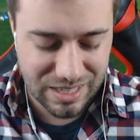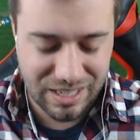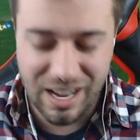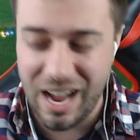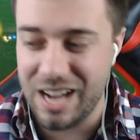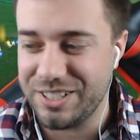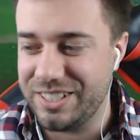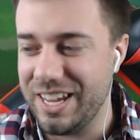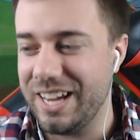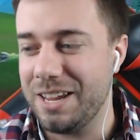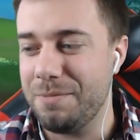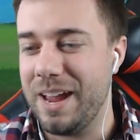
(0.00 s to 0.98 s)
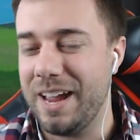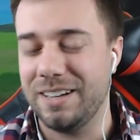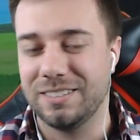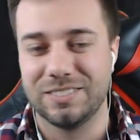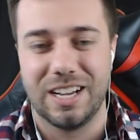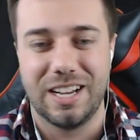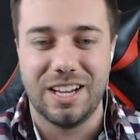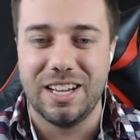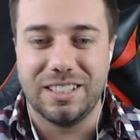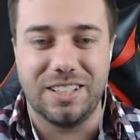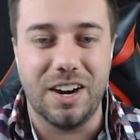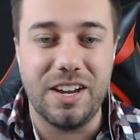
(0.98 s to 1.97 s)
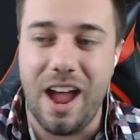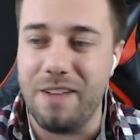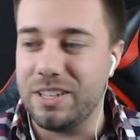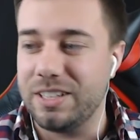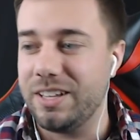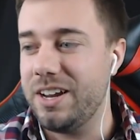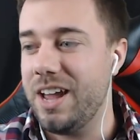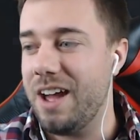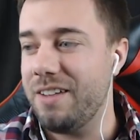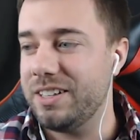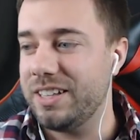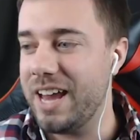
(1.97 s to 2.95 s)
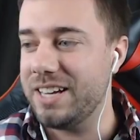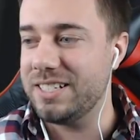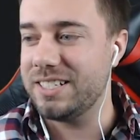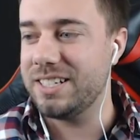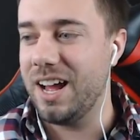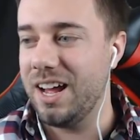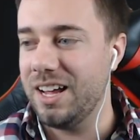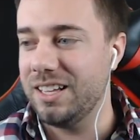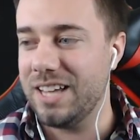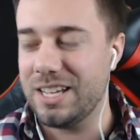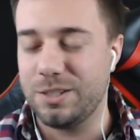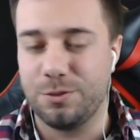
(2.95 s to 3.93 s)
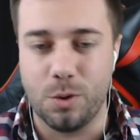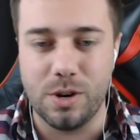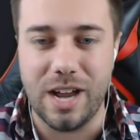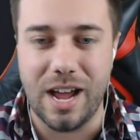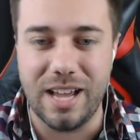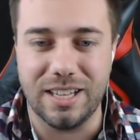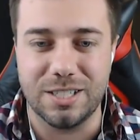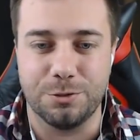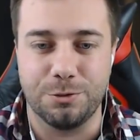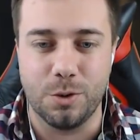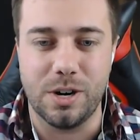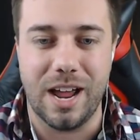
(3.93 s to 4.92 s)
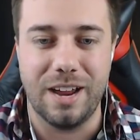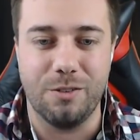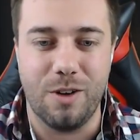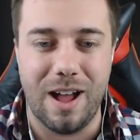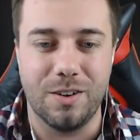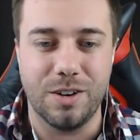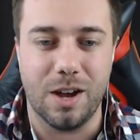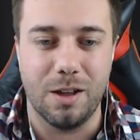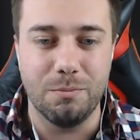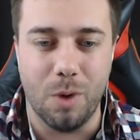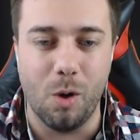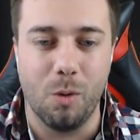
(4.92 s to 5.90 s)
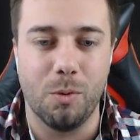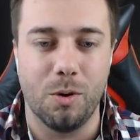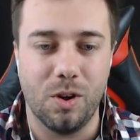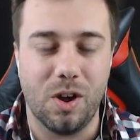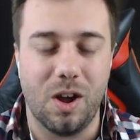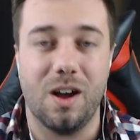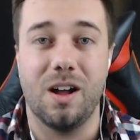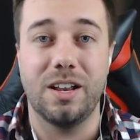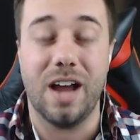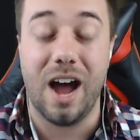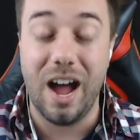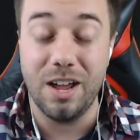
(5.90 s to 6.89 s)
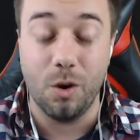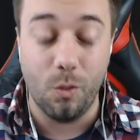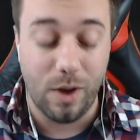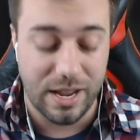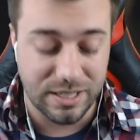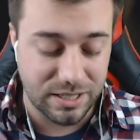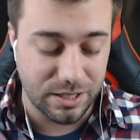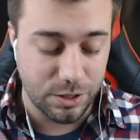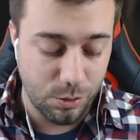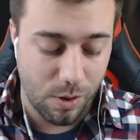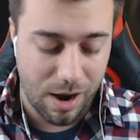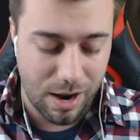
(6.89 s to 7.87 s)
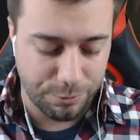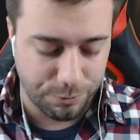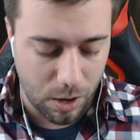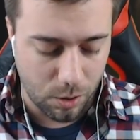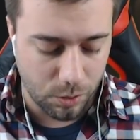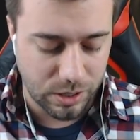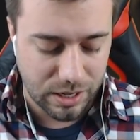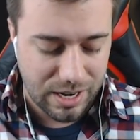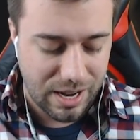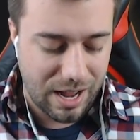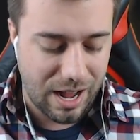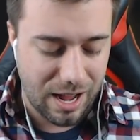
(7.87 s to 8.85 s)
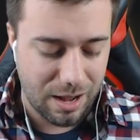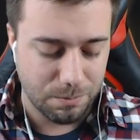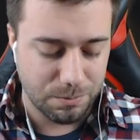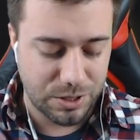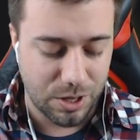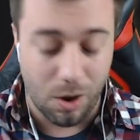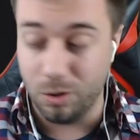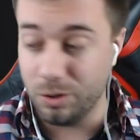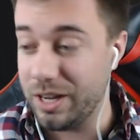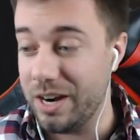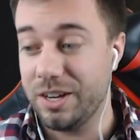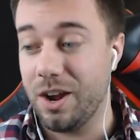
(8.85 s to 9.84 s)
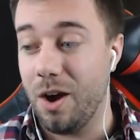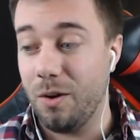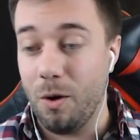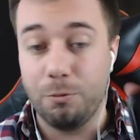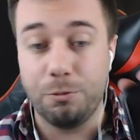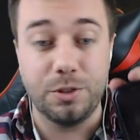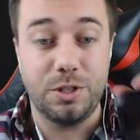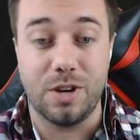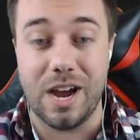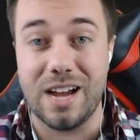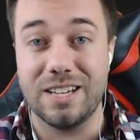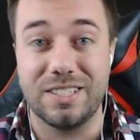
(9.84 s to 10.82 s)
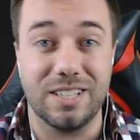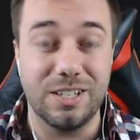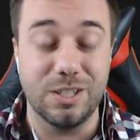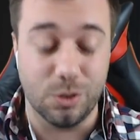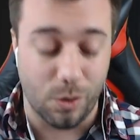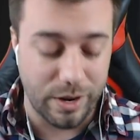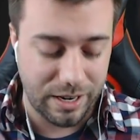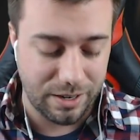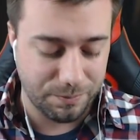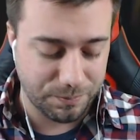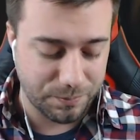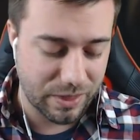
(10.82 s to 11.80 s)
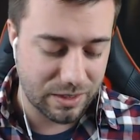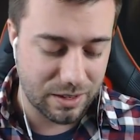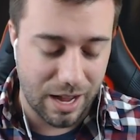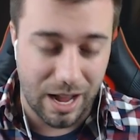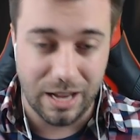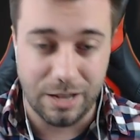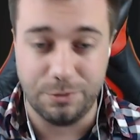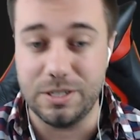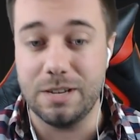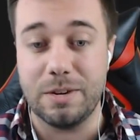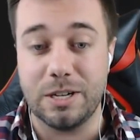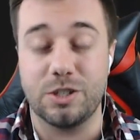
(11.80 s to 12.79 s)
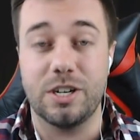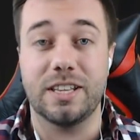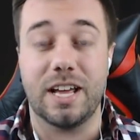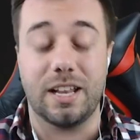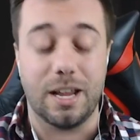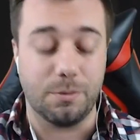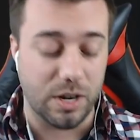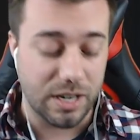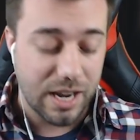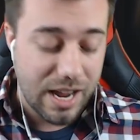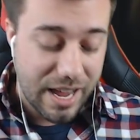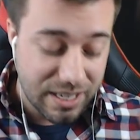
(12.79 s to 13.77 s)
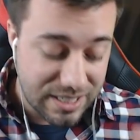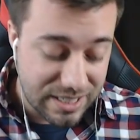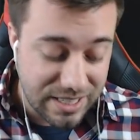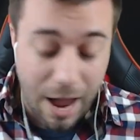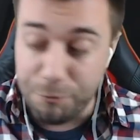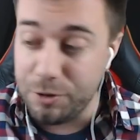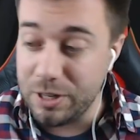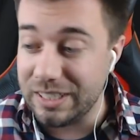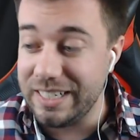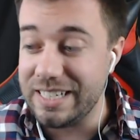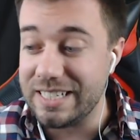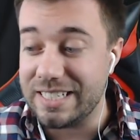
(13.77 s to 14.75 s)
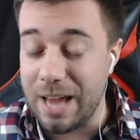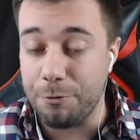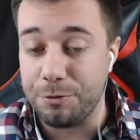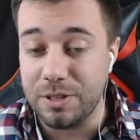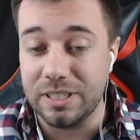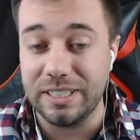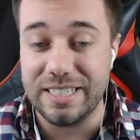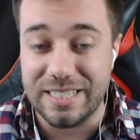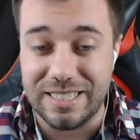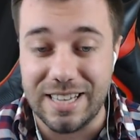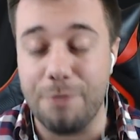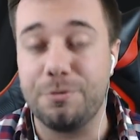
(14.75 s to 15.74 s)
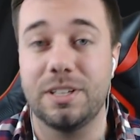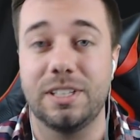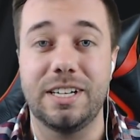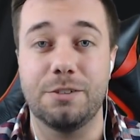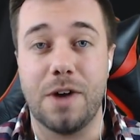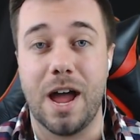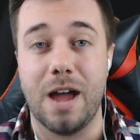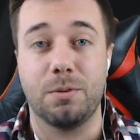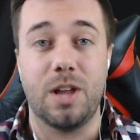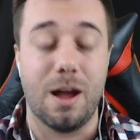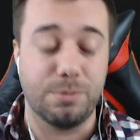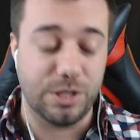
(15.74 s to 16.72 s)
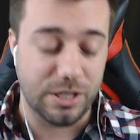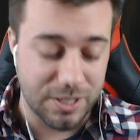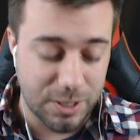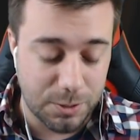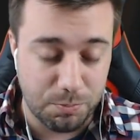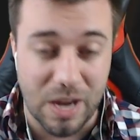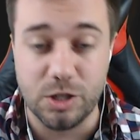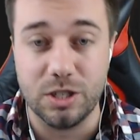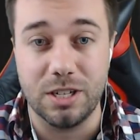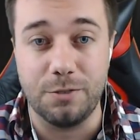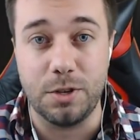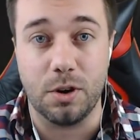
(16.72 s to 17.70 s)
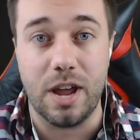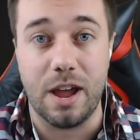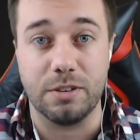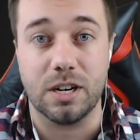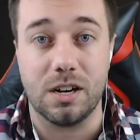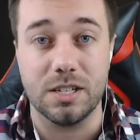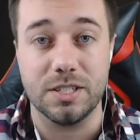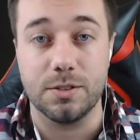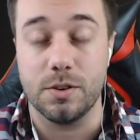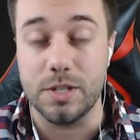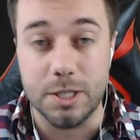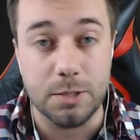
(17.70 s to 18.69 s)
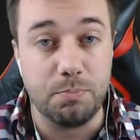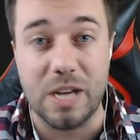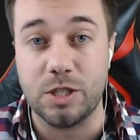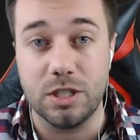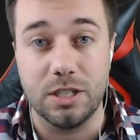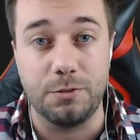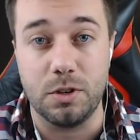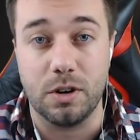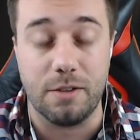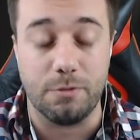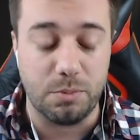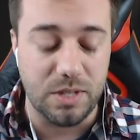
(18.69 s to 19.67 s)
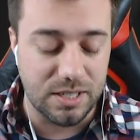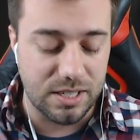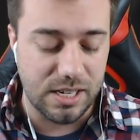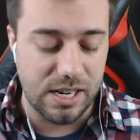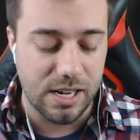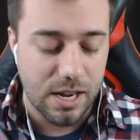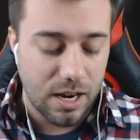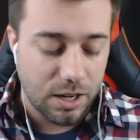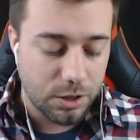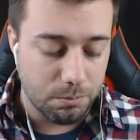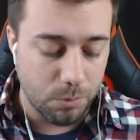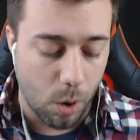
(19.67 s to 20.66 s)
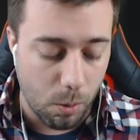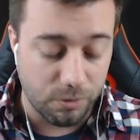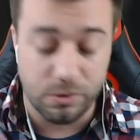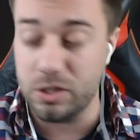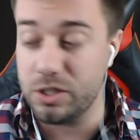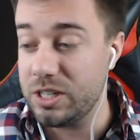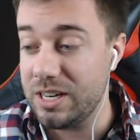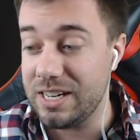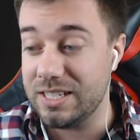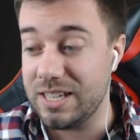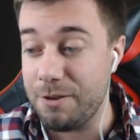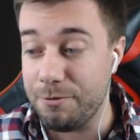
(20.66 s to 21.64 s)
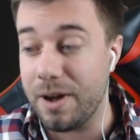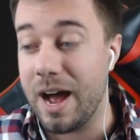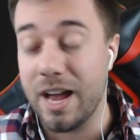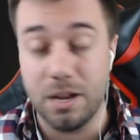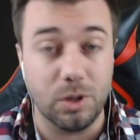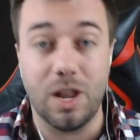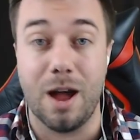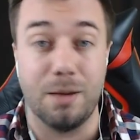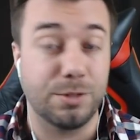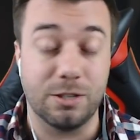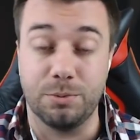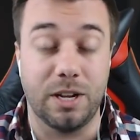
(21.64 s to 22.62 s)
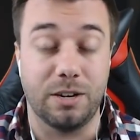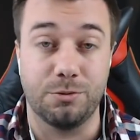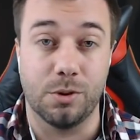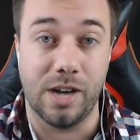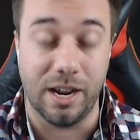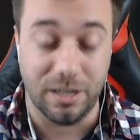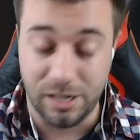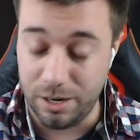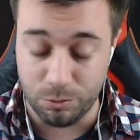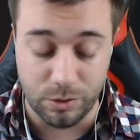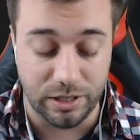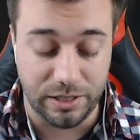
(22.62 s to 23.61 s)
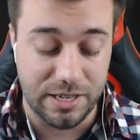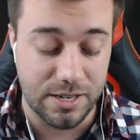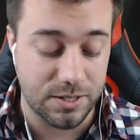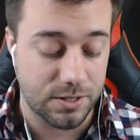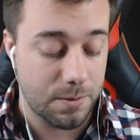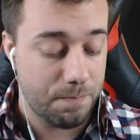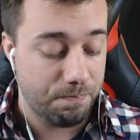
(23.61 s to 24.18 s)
Gosh dang it, man. There you have it. There you have it. That is, uh, that's Fortnite. That's a Fortnite round on mobile, on iOS, the new iPhone. Um, so there you go. Hopefully you guys enjoyed it. Uh, if you did, make sure you hit that like button. It is definitely, definitely, definitely a viable option, especially if you don't have a console, especially if you don't have a P C. The mobile version is a viable option of playing Fortnite. It really is.